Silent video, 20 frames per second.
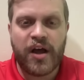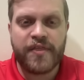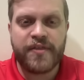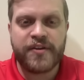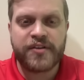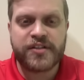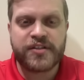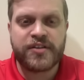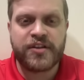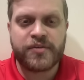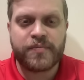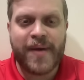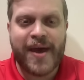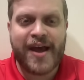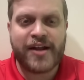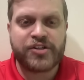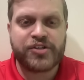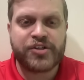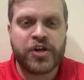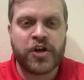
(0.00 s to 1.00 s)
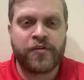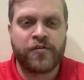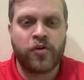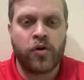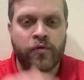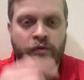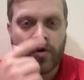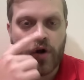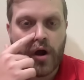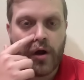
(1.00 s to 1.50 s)
this past year for
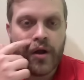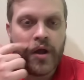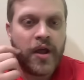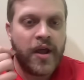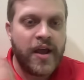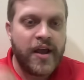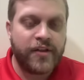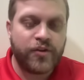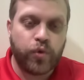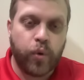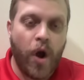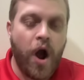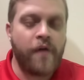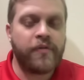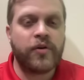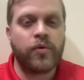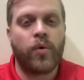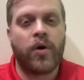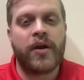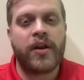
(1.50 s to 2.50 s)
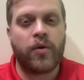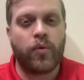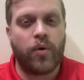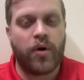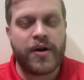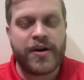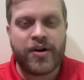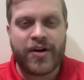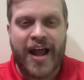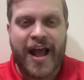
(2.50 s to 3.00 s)
overall. 12-1 in
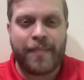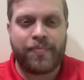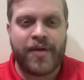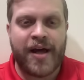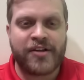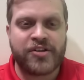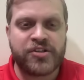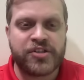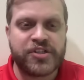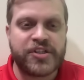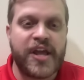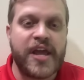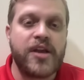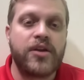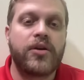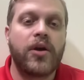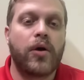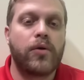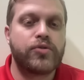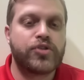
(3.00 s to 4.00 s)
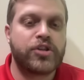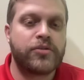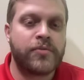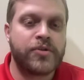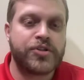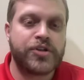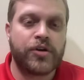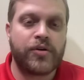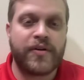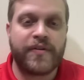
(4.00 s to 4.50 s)
1 year at Appalachian State, goes to
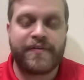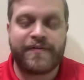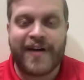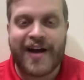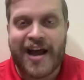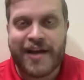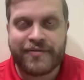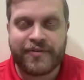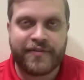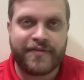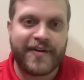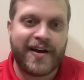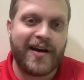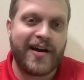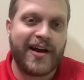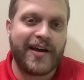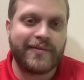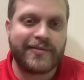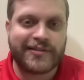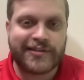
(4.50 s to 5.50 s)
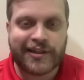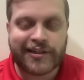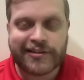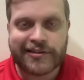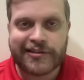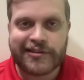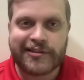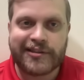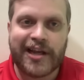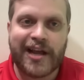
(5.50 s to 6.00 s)
Missouri 5-5,
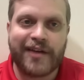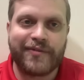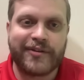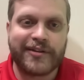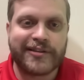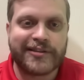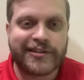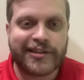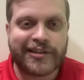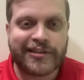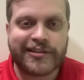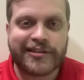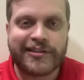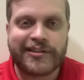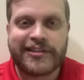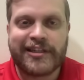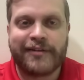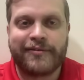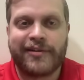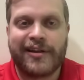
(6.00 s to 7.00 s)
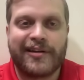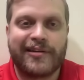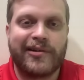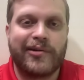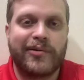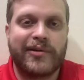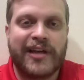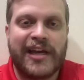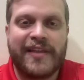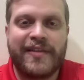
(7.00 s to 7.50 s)
6-7, 6-7. You're like,
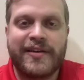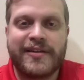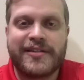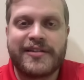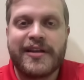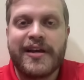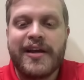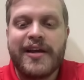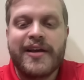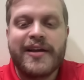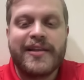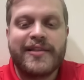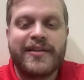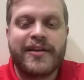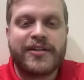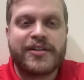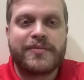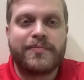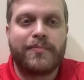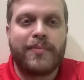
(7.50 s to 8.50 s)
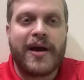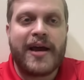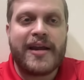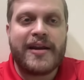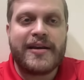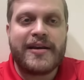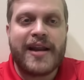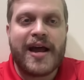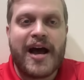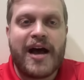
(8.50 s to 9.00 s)
okay, this
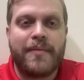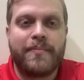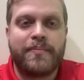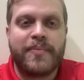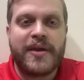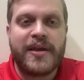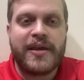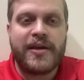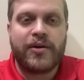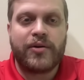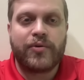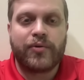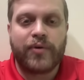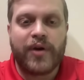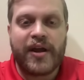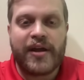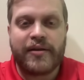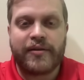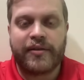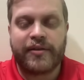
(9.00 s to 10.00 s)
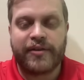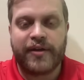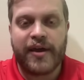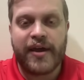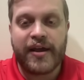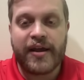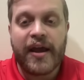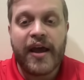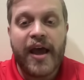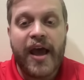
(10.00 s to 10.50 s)
might not be a great
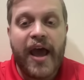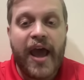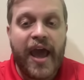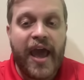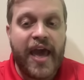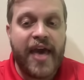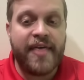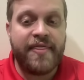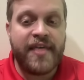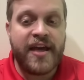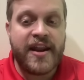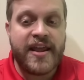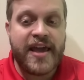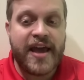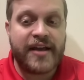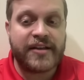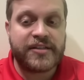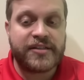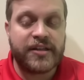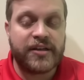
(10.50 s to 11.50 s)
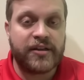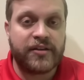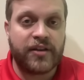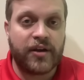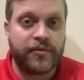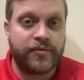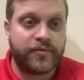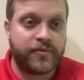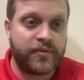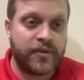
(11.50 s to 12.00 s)
thing. And then he has
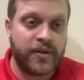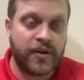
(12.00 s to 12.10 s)
the